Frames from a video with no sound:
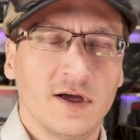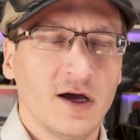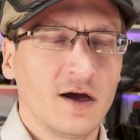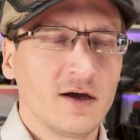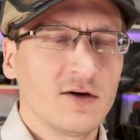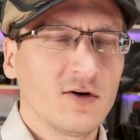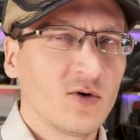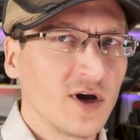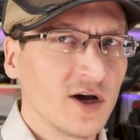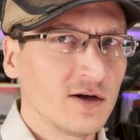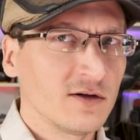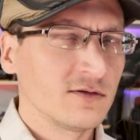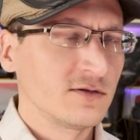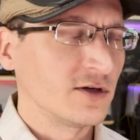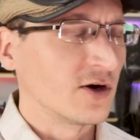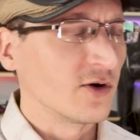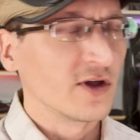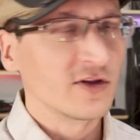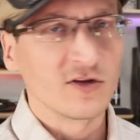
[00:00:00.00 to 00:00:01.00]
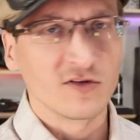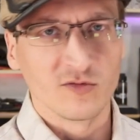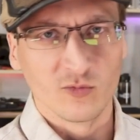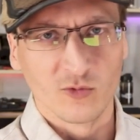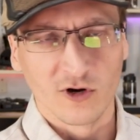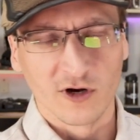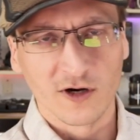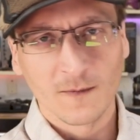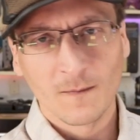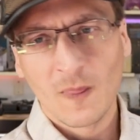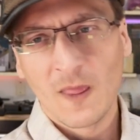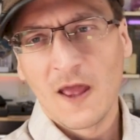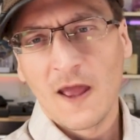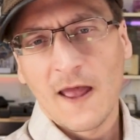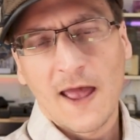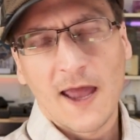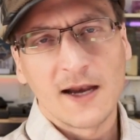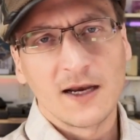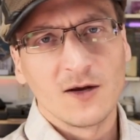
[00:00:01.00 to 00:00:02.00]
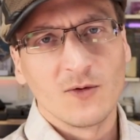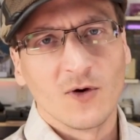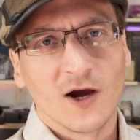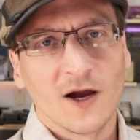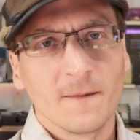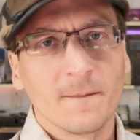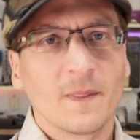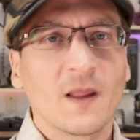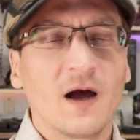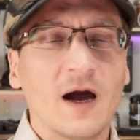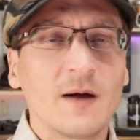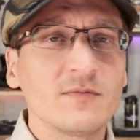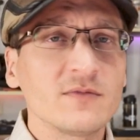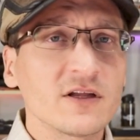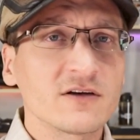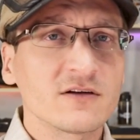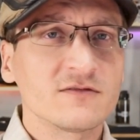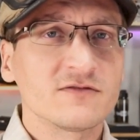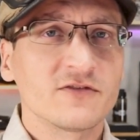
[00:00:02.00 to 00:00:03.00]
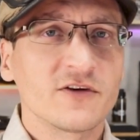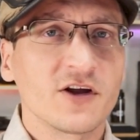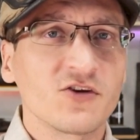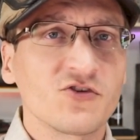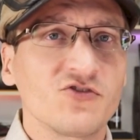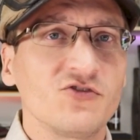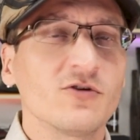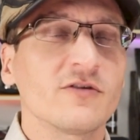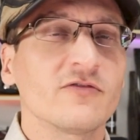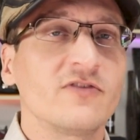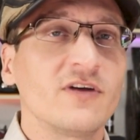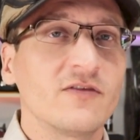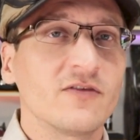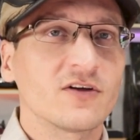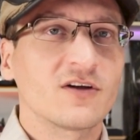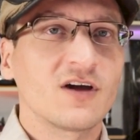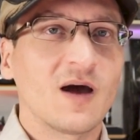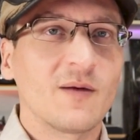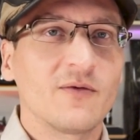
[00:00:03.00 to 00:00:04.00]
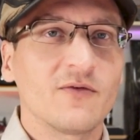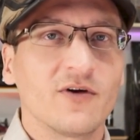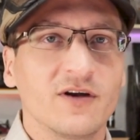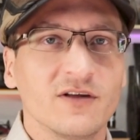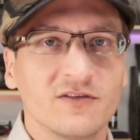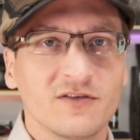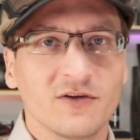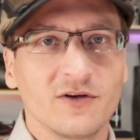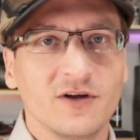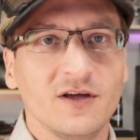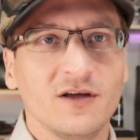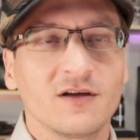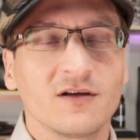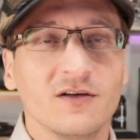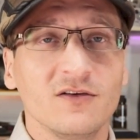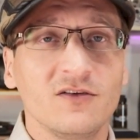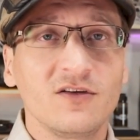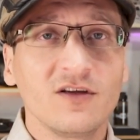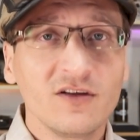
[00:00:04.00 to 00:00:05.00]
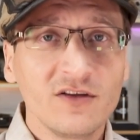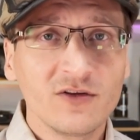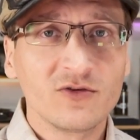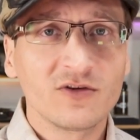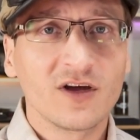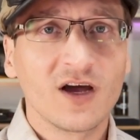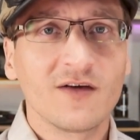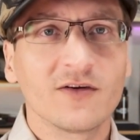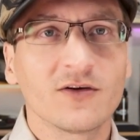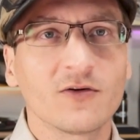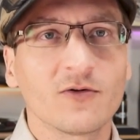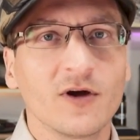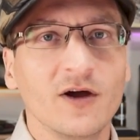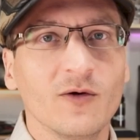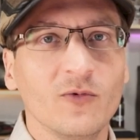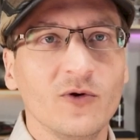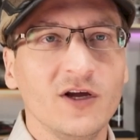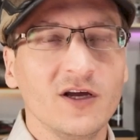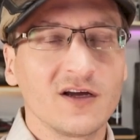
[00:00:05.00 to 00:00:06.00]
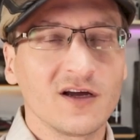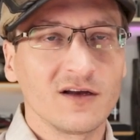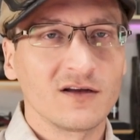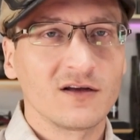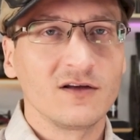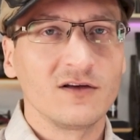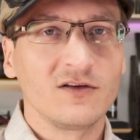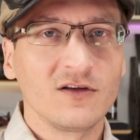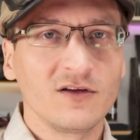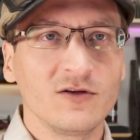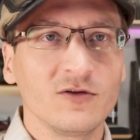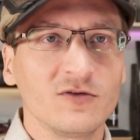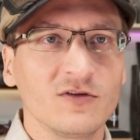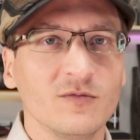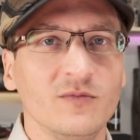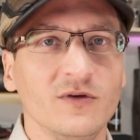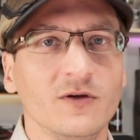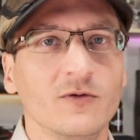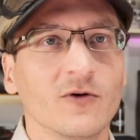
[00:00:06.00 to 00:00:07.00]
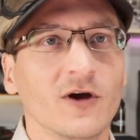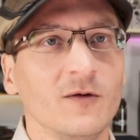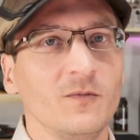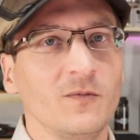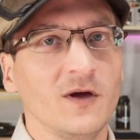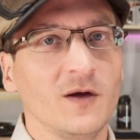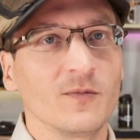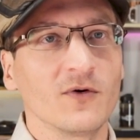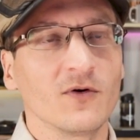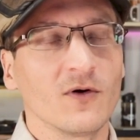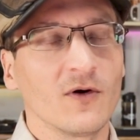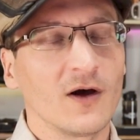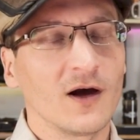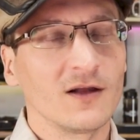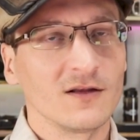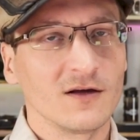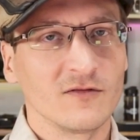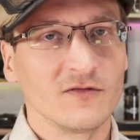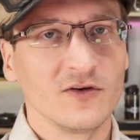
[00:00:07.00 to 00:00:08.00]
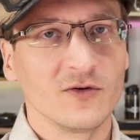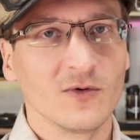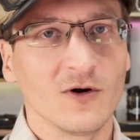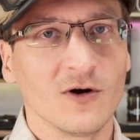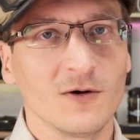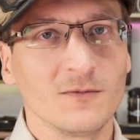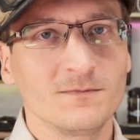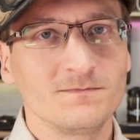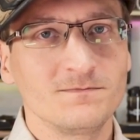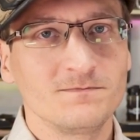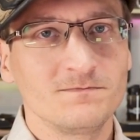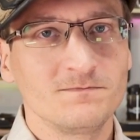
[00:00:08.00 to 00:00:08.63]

IOL? No, that doesn't work. Anyway, I'm Leonard French, your favorite copyright attorney. Continue to have a great week and continue to be great people. I love you all.